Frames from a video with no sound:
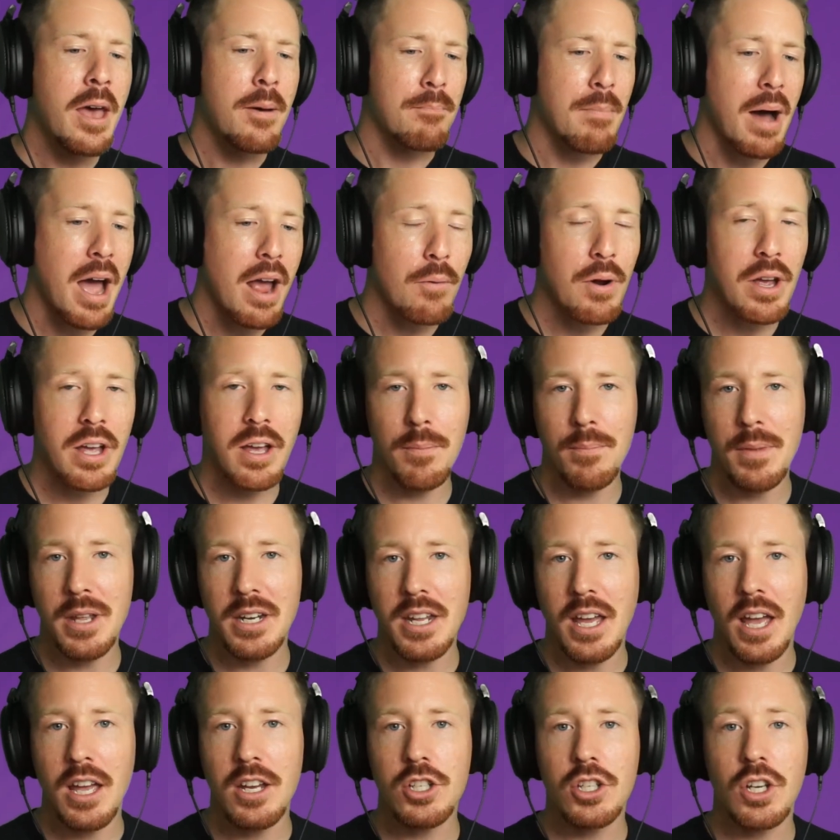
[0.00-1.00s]
My
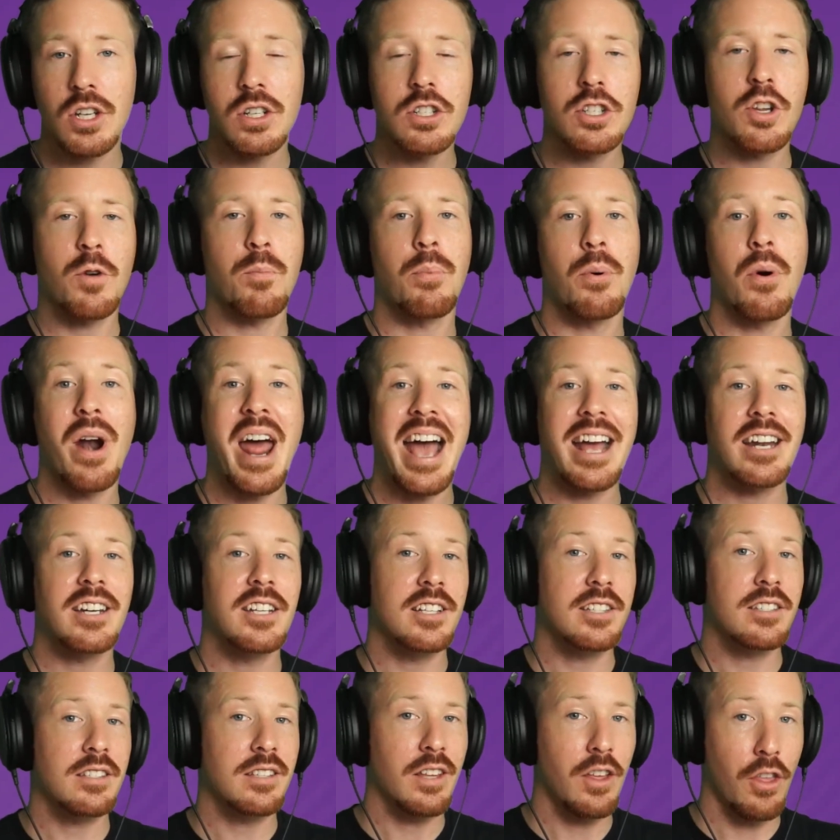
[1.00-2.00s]
recommendation to
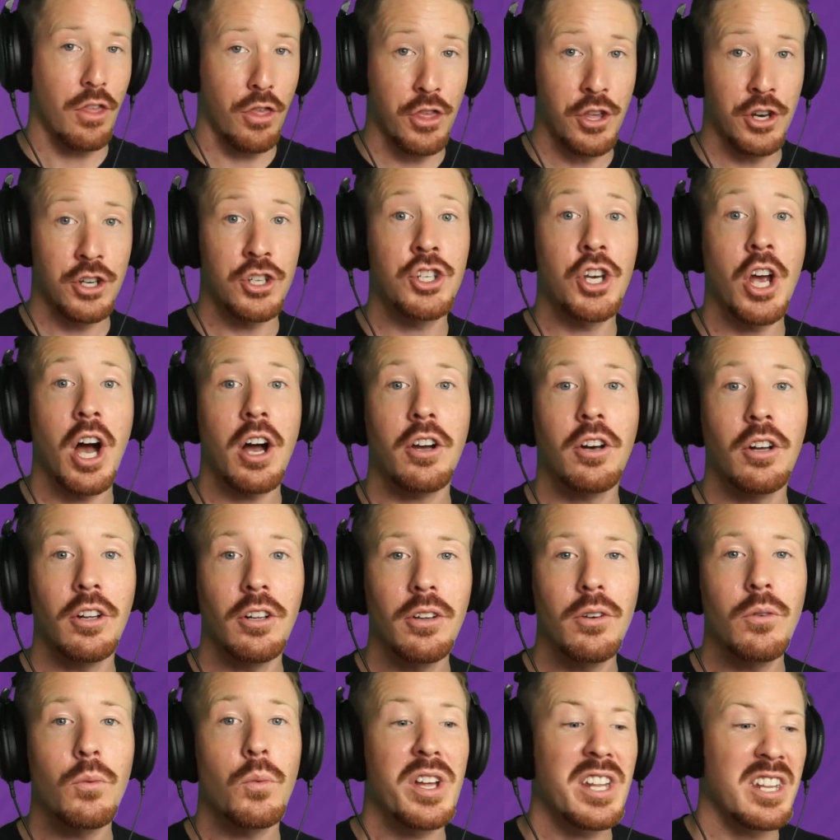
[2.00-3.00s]
practice the
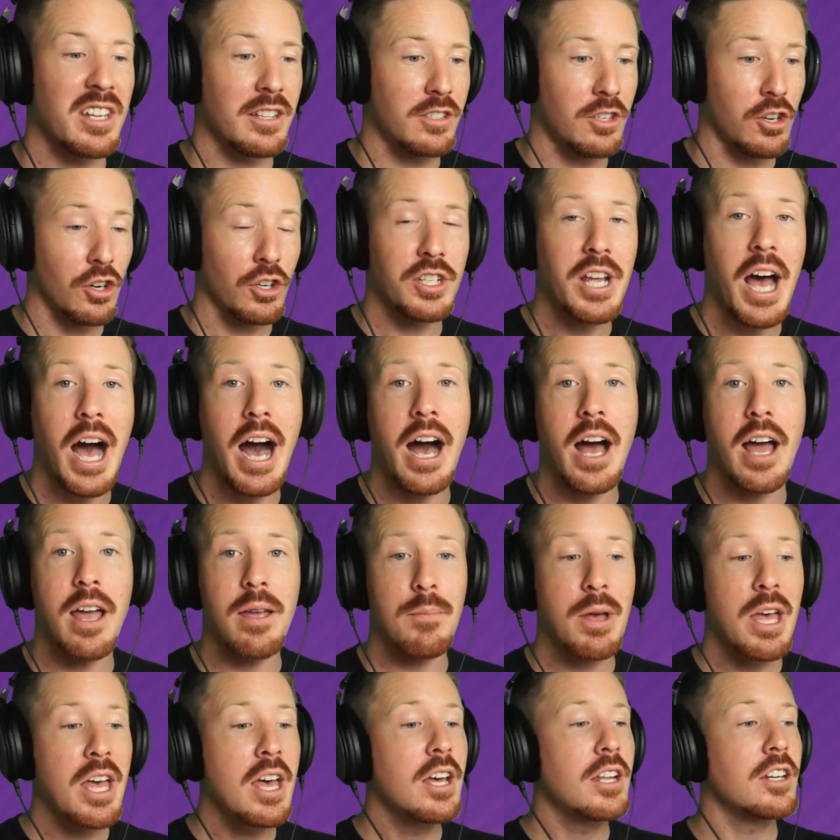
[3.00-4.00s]
juggle when it's your
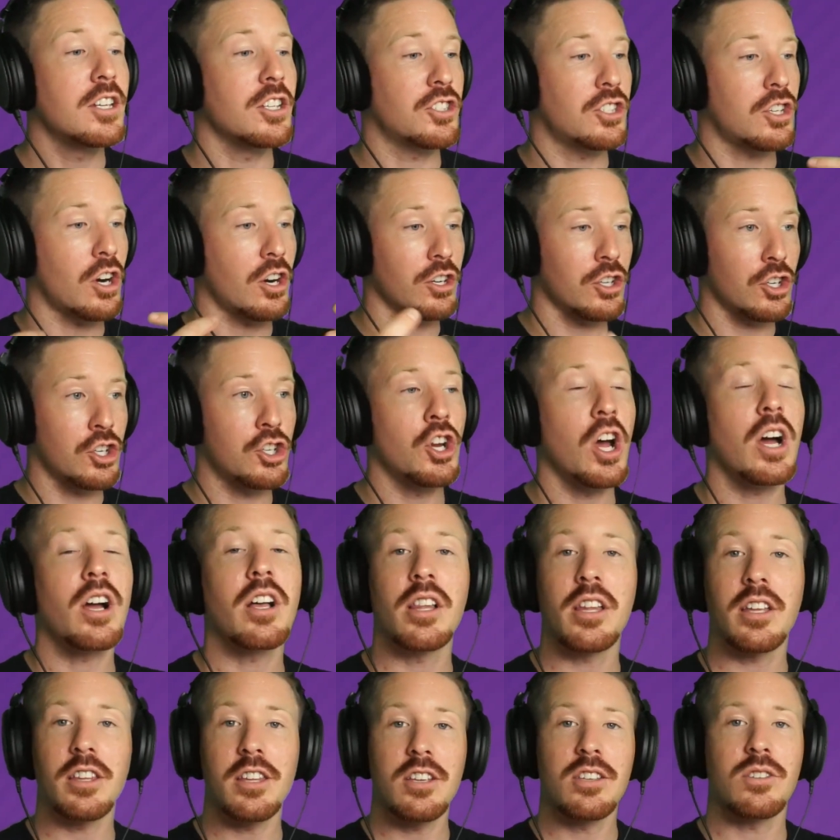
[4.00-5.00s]
time to start
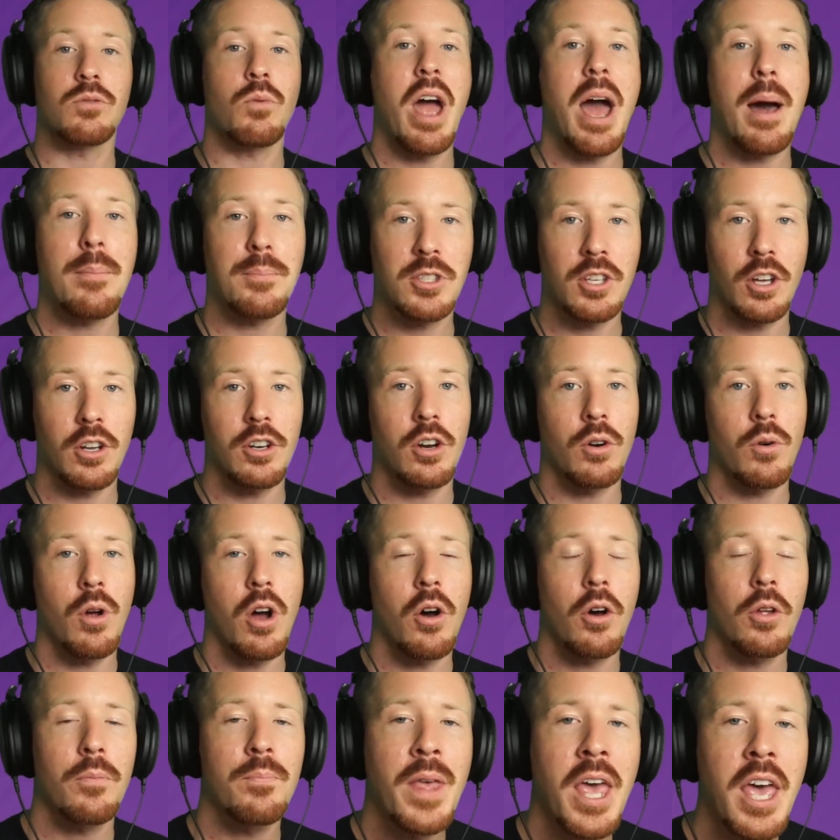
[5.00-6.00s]
juggling these raps on your
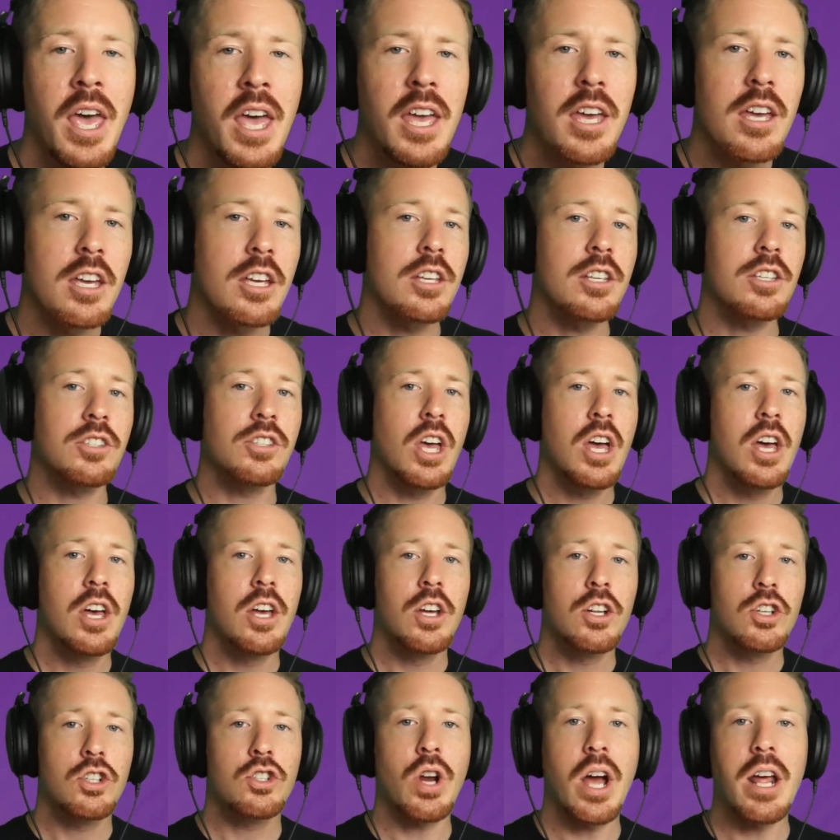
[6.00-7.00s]
own is
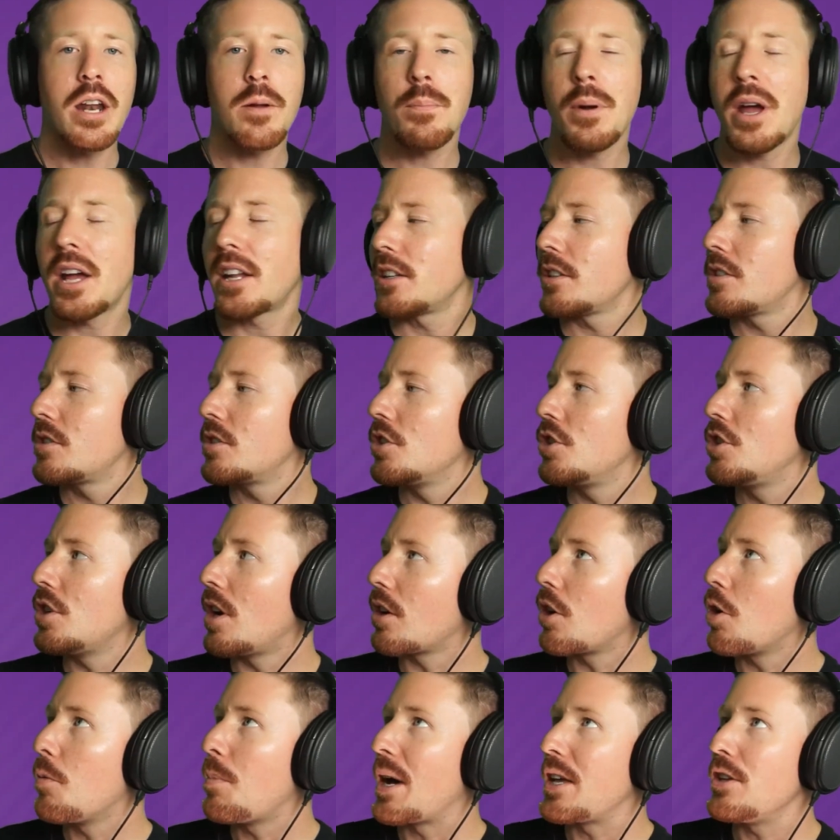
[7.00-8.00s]
try to practice the
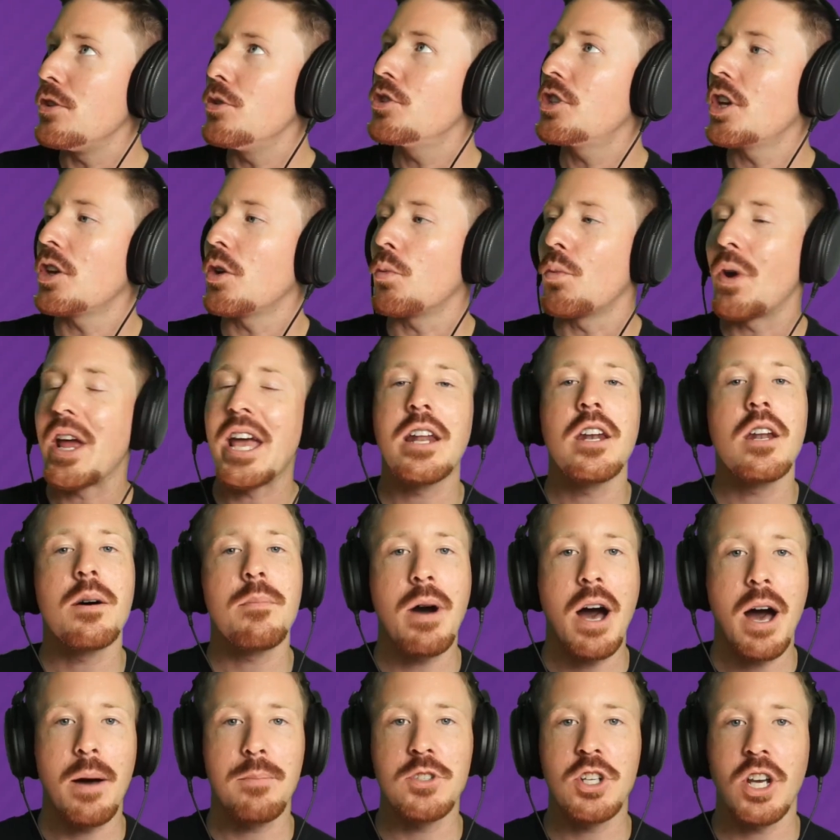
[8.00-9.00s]
juggle by using
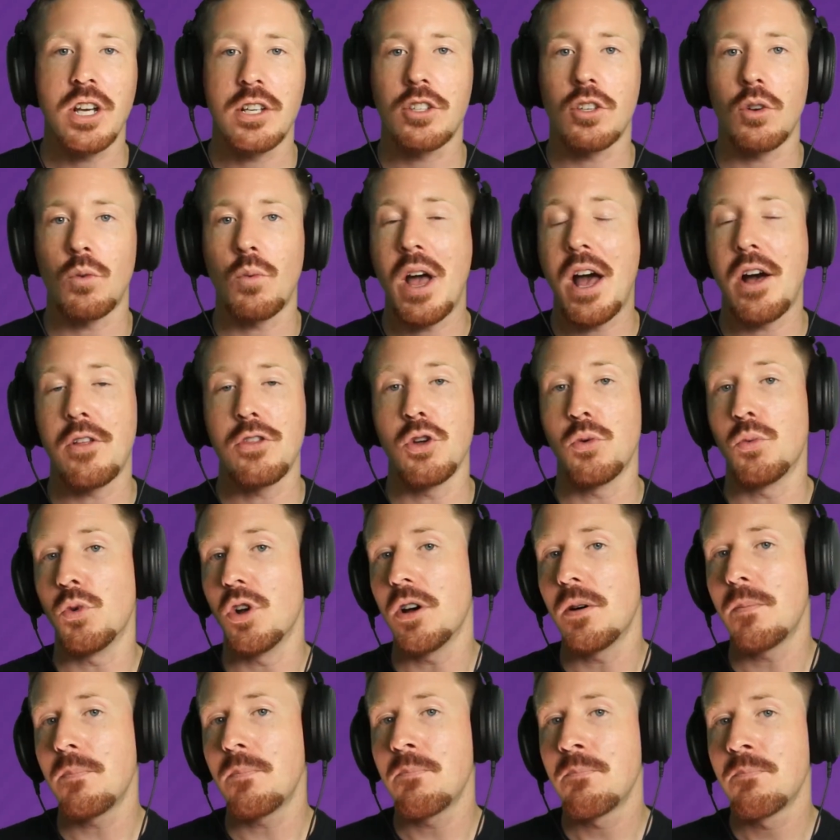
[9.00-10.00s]
random objects around the
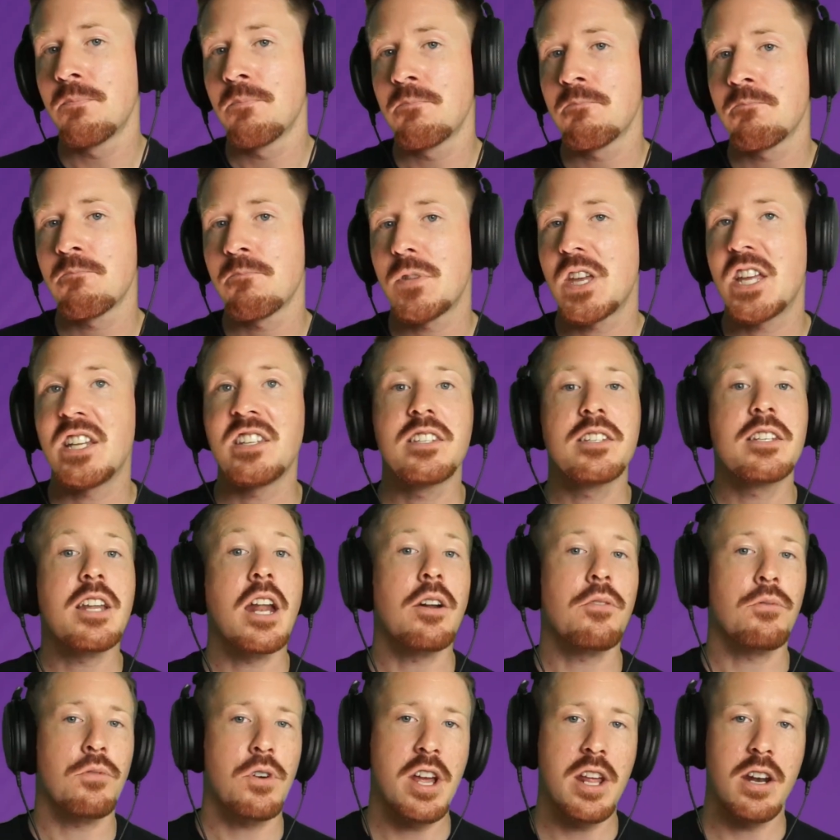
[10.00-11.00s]
room instead
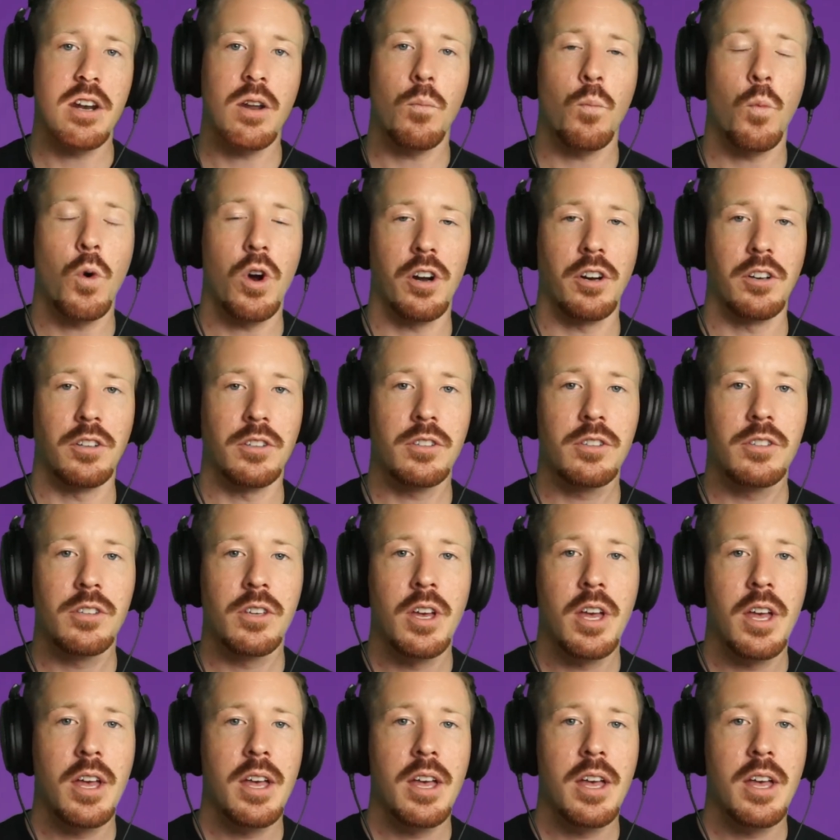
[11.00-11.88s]
of random words.